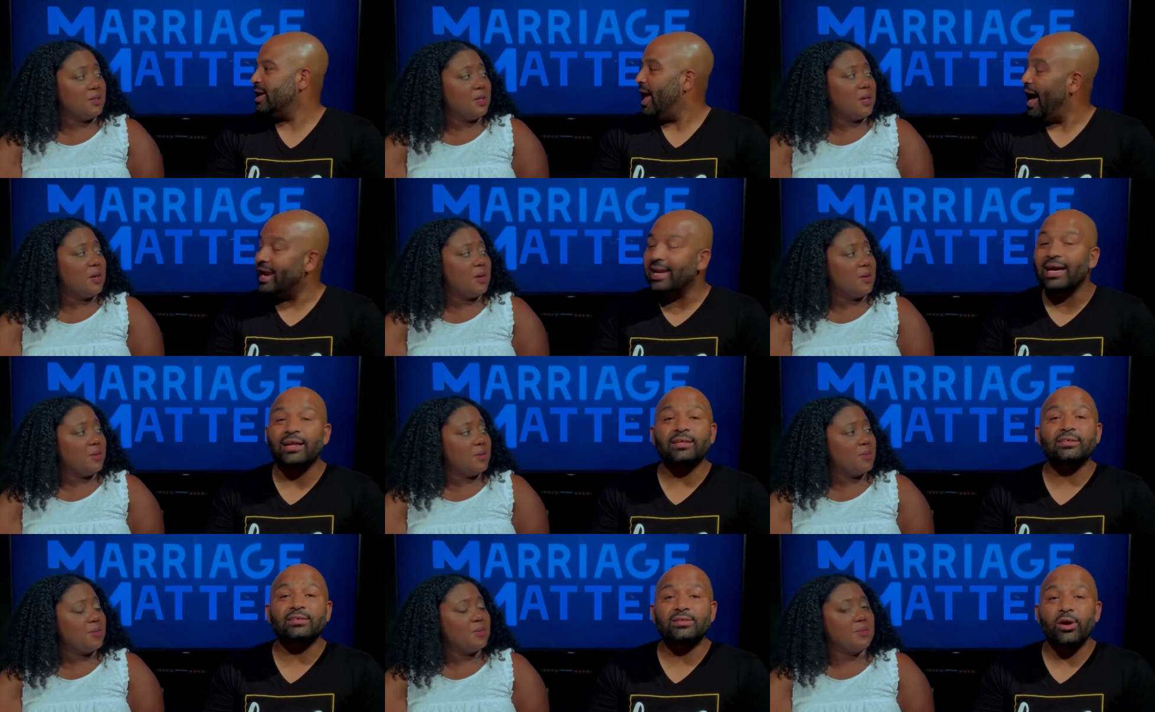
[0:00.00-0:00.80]
Speaker 1: Yeah. And that
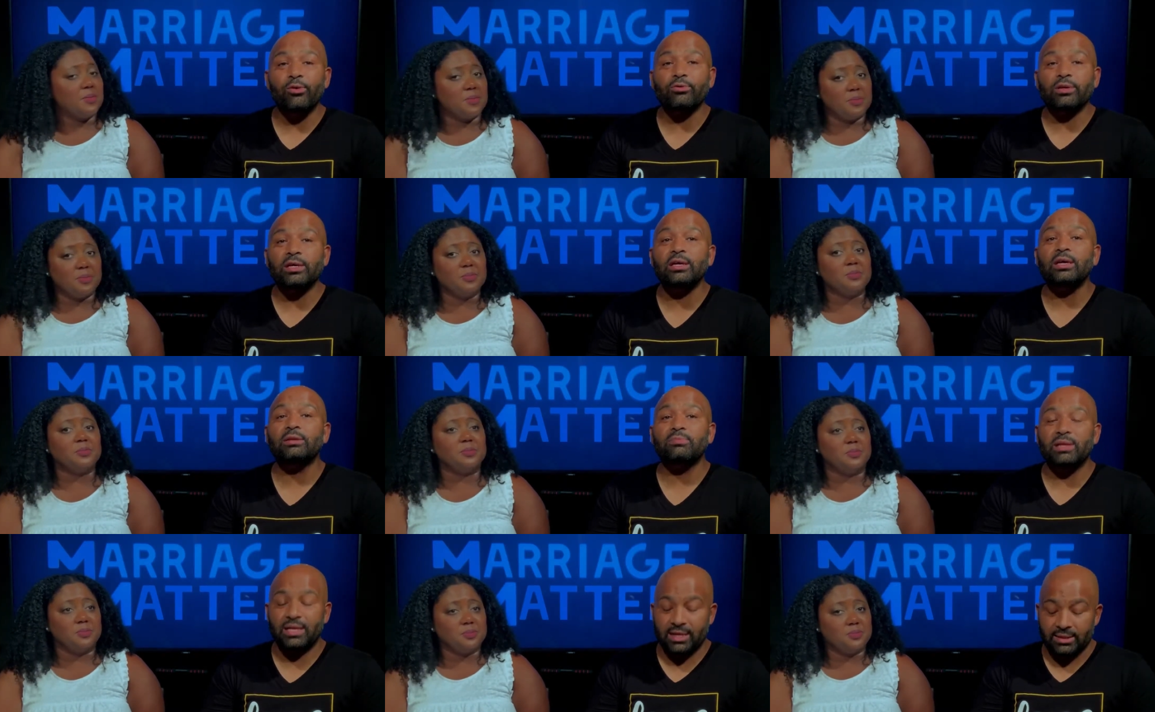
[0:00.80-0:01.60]
is so
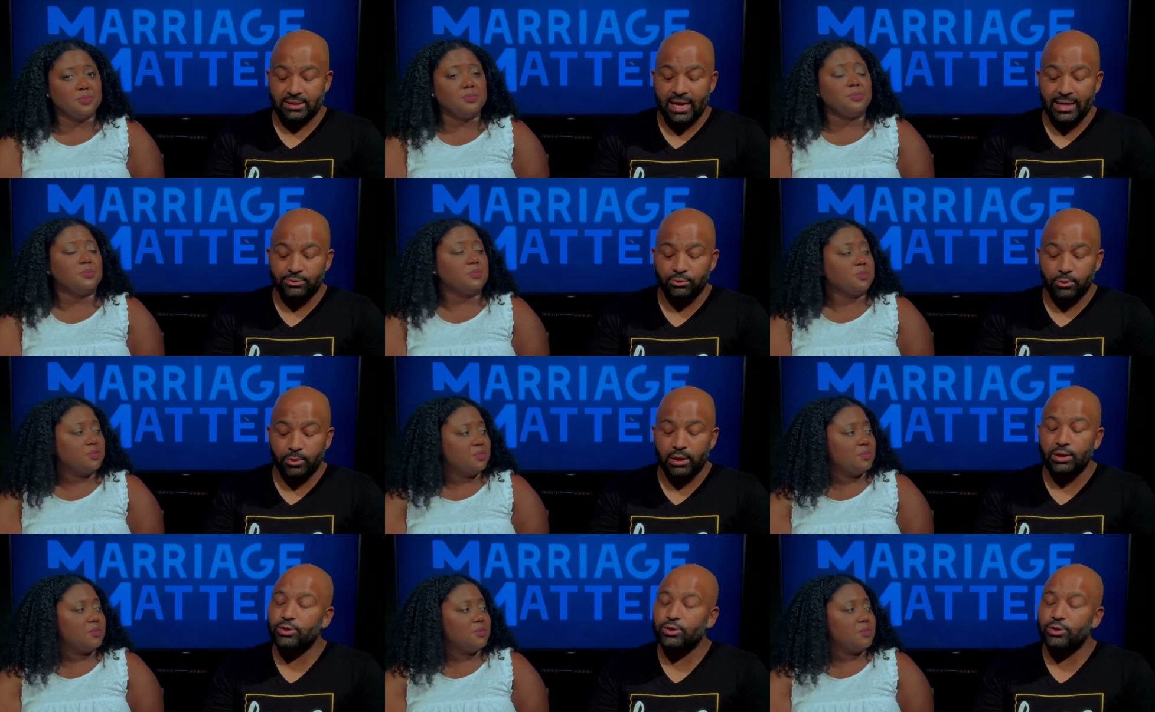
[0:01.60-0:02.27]
good because that's what we're